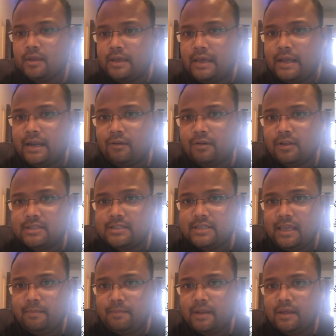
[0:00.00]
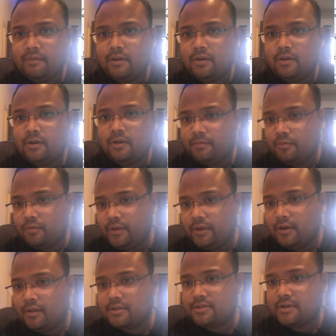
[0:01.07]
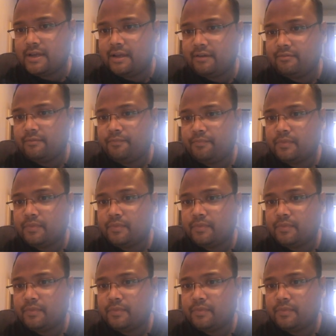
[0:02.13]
around the same level, we also have